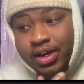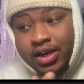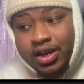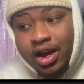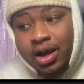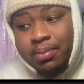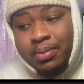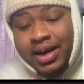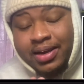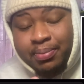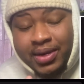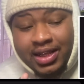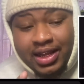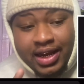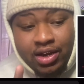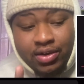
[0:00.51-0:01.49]
Y'all might
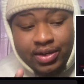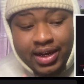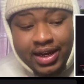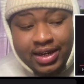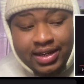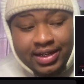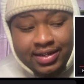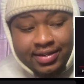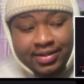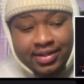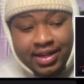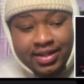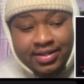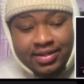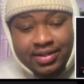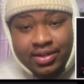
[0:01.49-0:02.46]
be like, oh, that nigga's
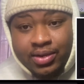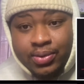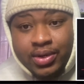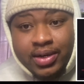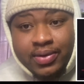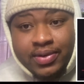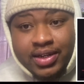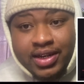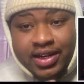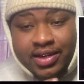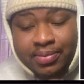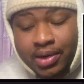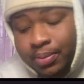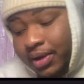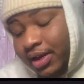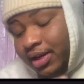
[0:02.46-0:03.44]
dusty or whatever the case
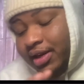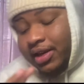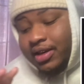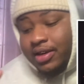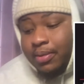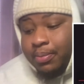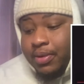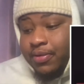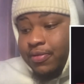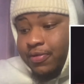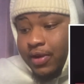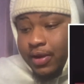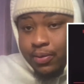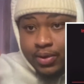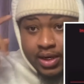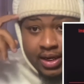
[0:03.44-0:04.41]
might be. This nigga could be
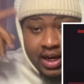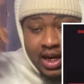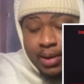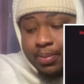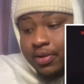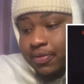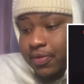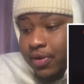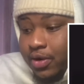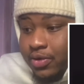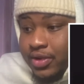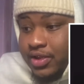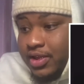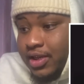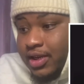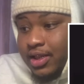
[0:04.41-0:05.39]
fit with a nappy fro
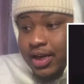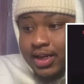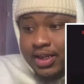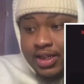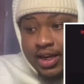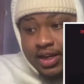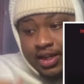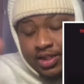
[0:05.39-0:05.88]
and shit like that.